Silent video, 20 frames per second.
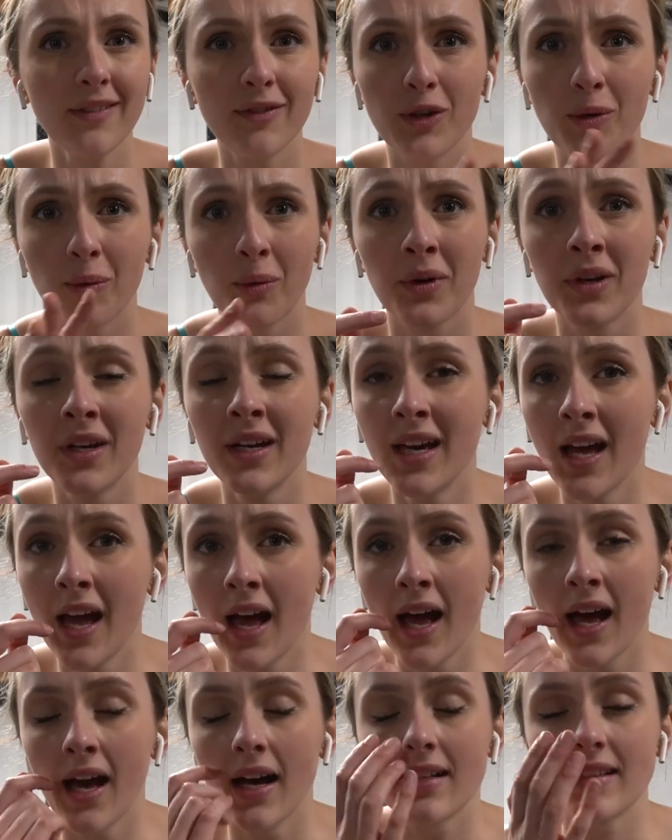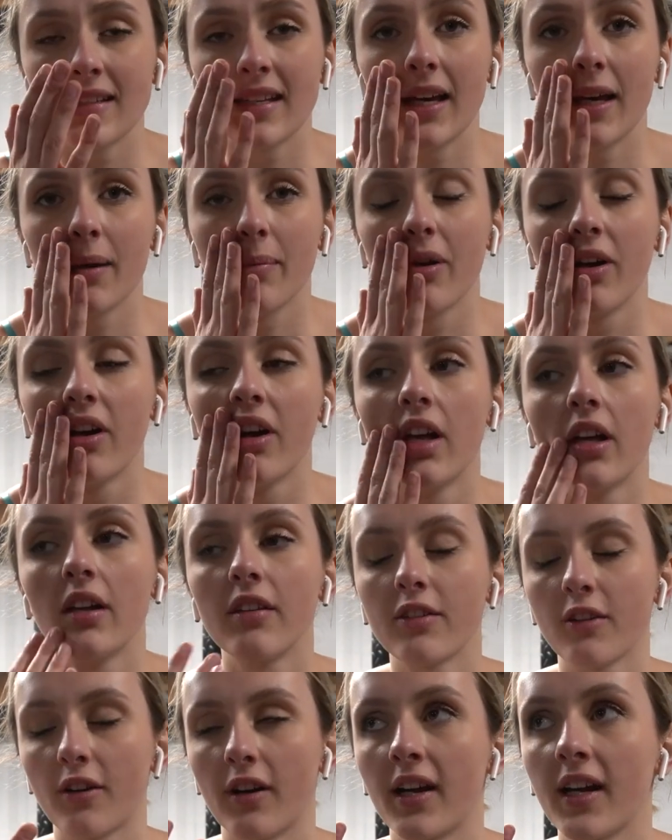If you want a tip,
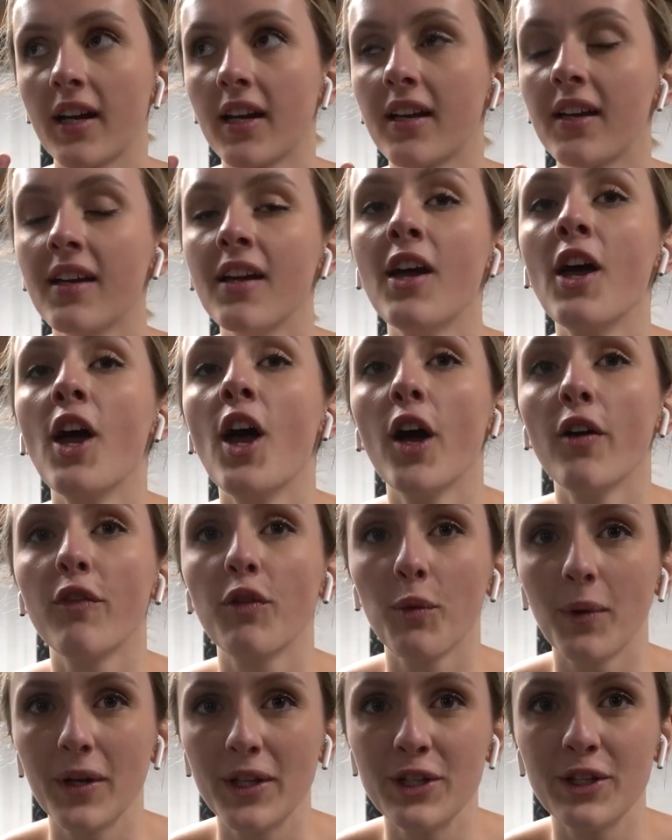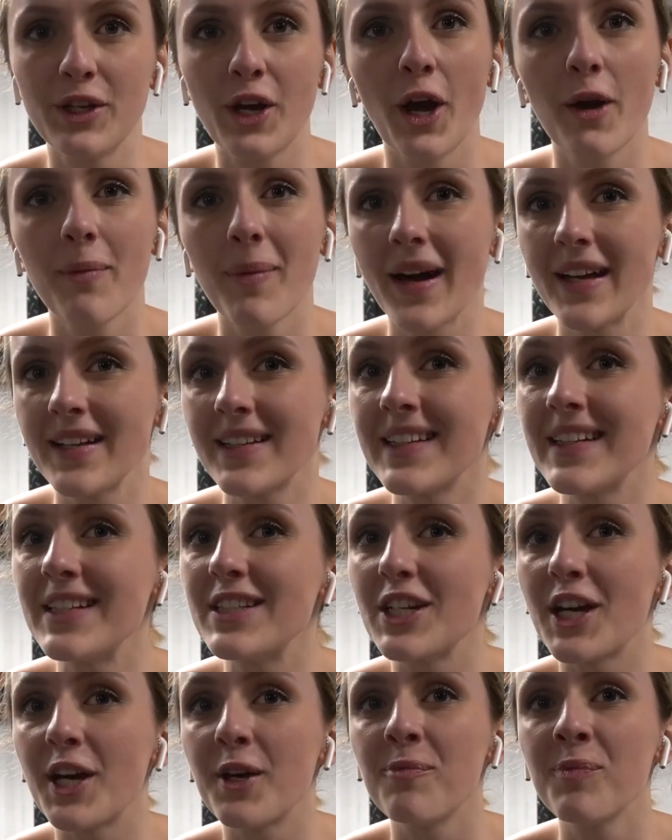sorry, for when you go back to the
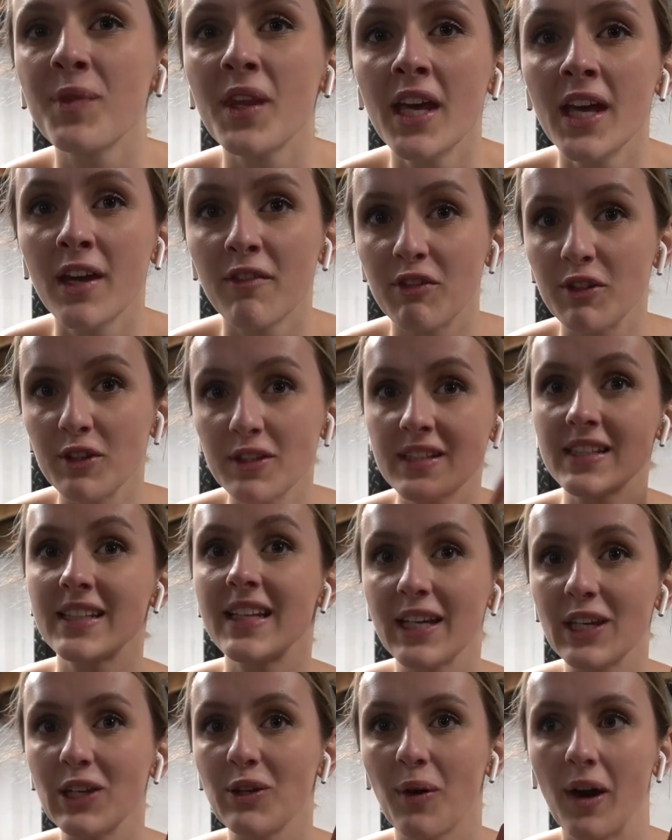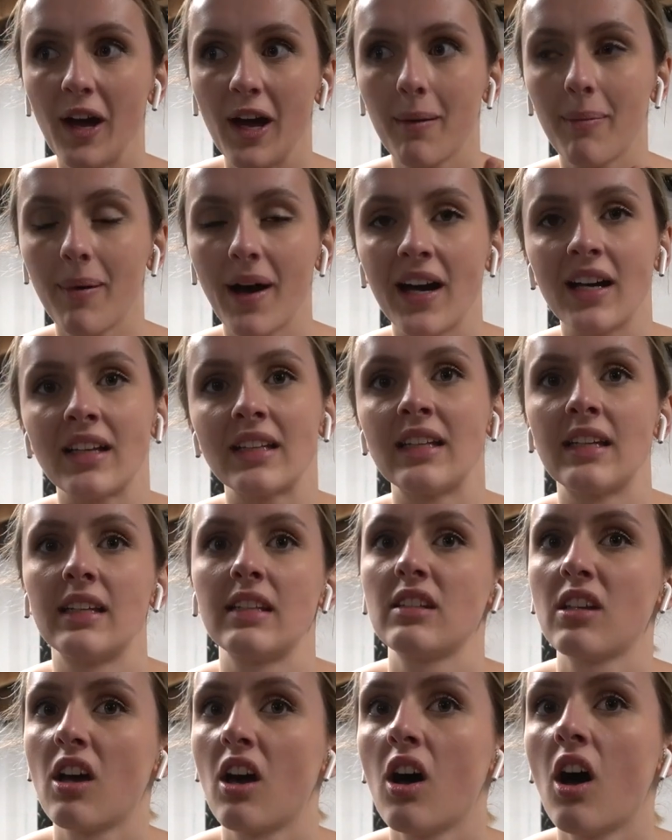gym, if you slick your hair back, then
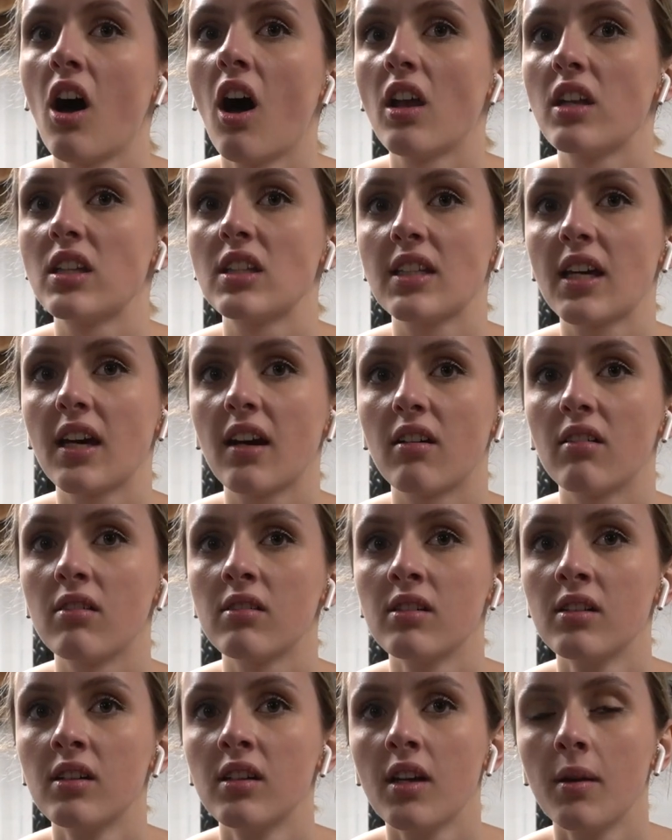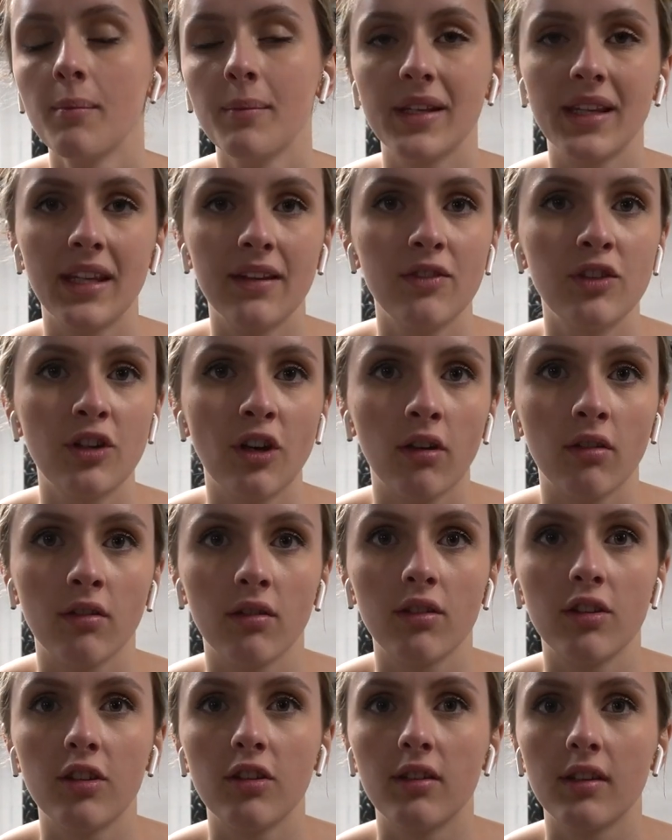it's hard to tell. But then if you
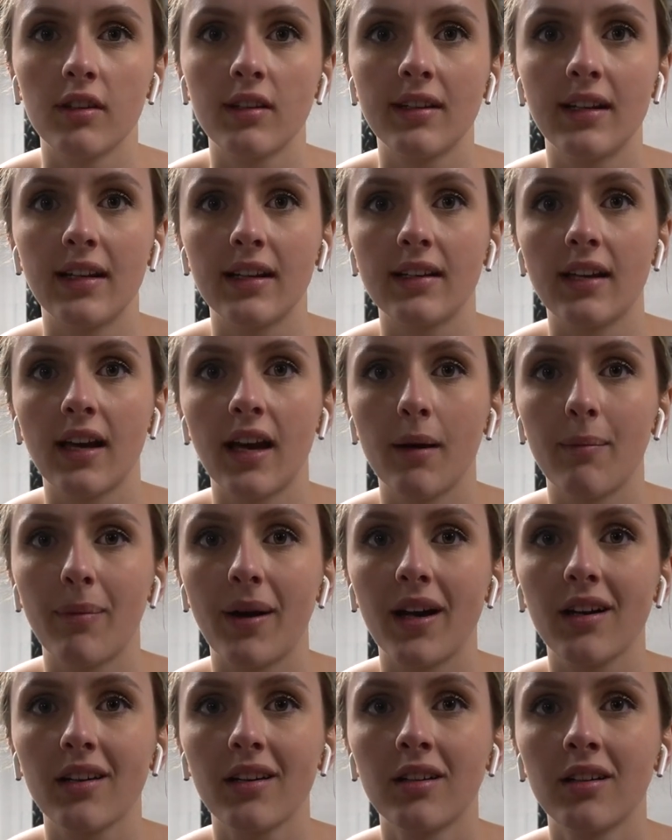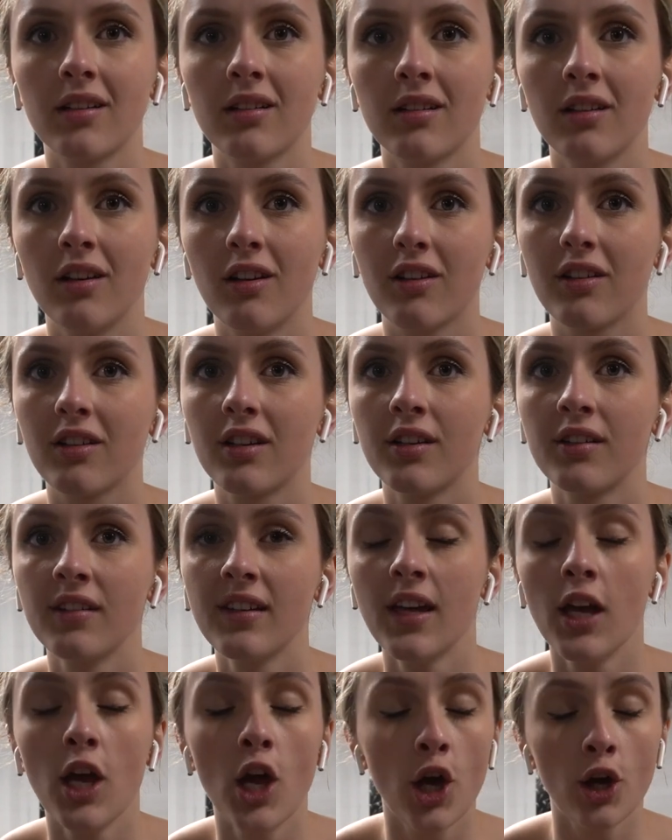don't suit the slicked hair back look,
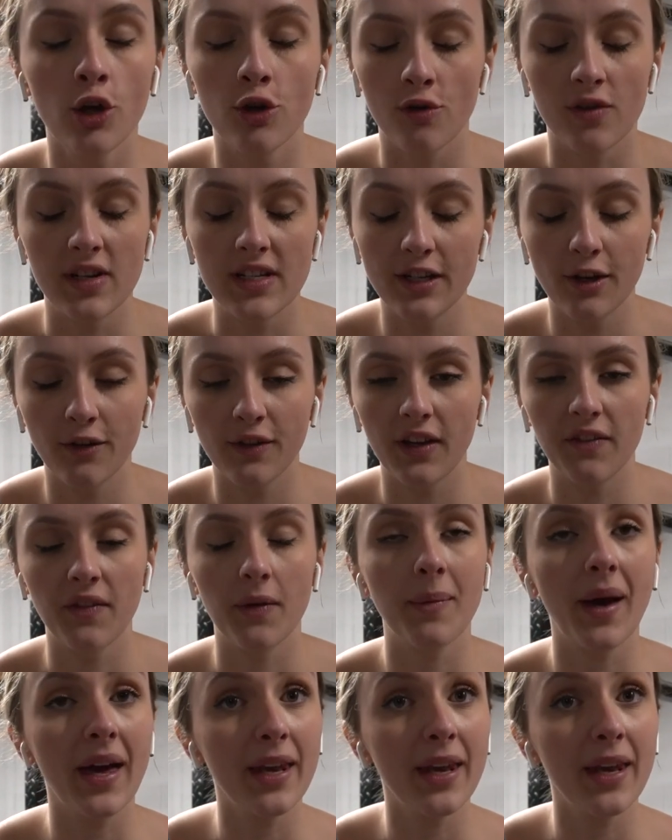you're not really solving anything.